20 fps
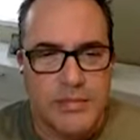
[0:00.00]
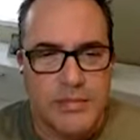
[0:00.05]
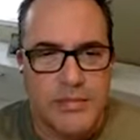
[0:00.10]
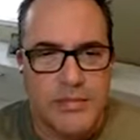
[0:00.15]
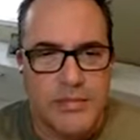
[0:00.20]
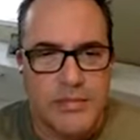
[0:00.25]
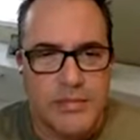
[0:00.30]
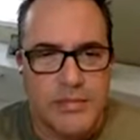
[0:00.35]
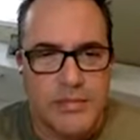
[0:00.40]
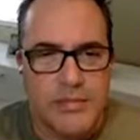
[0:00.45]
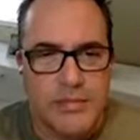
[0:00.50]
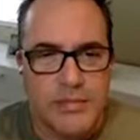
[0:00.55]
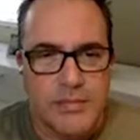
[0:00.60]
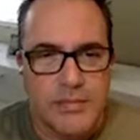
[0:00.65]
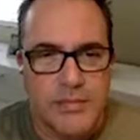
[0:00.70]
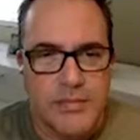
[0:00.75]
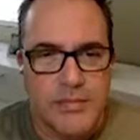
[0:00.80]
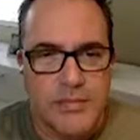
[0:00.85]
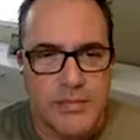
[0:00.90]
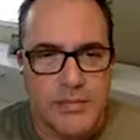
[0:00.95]

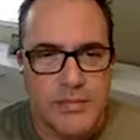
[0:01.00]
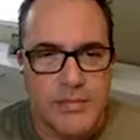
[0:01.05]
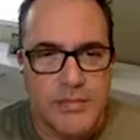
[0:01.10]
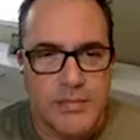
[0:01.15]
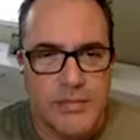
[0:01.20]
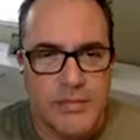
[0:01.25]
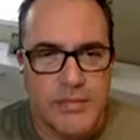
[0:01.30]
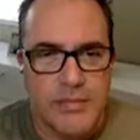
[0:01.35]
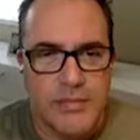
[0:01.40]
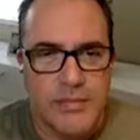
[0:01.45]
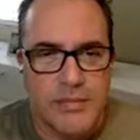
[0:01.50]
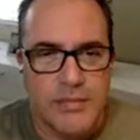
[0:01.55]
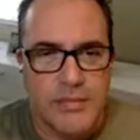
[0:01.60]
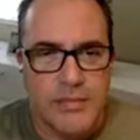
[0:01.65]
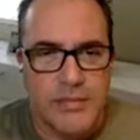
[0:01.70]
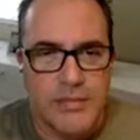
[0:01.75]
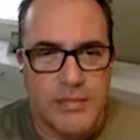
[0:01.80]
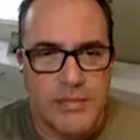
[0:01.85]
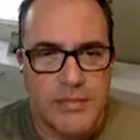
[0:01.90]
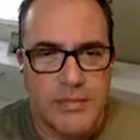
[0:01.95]

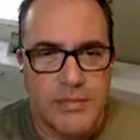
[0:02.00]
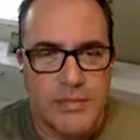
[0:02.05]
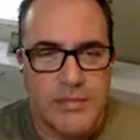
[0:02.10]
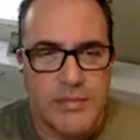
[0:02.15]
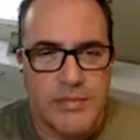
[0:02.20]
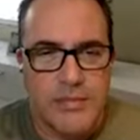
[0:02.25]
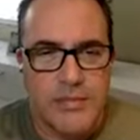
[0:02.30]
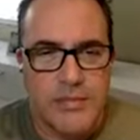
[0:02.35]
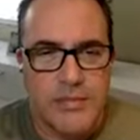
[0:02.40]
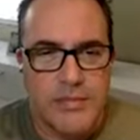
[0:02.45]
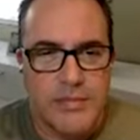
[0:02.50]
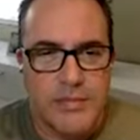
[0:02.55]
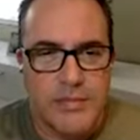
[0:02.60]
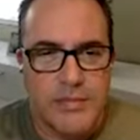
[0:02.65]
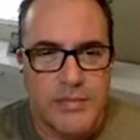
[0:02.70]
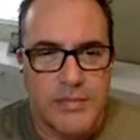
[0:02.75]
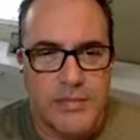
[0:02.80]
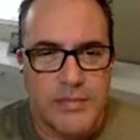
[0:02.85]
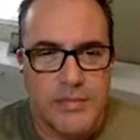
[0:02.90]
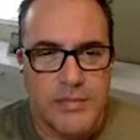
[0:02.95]

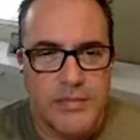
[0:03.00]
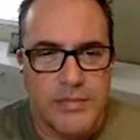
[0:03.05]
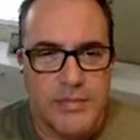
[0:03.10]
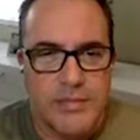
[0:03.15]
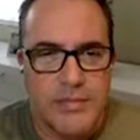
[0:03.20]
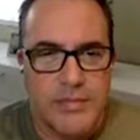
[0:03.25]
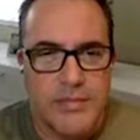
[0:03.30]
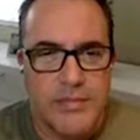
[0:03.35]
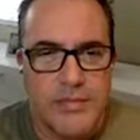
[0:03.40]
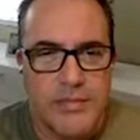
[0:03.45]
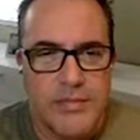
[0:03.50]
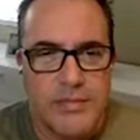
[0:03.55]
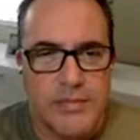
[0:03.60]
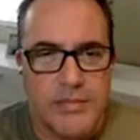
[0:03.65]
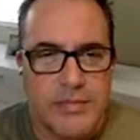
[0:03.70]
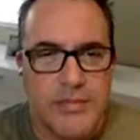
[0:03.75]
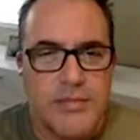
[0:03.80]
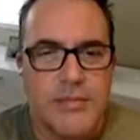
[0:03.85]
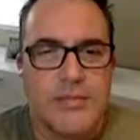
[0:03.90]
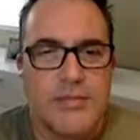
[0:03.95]

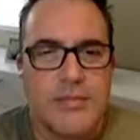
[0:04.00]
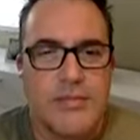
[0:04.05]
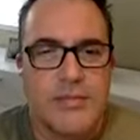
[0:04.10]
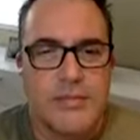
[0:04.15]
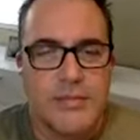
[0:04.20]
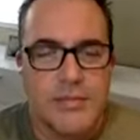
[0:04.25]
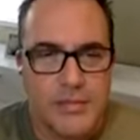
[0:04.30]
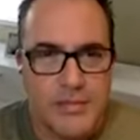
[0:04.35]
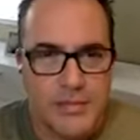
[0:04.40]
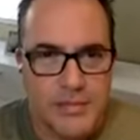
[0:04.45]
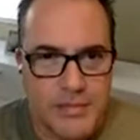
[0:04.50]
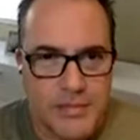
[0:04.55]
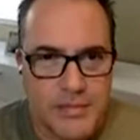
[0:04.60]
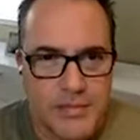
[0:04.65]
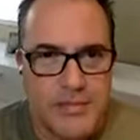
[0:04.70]
No words are spoken by the person on screen.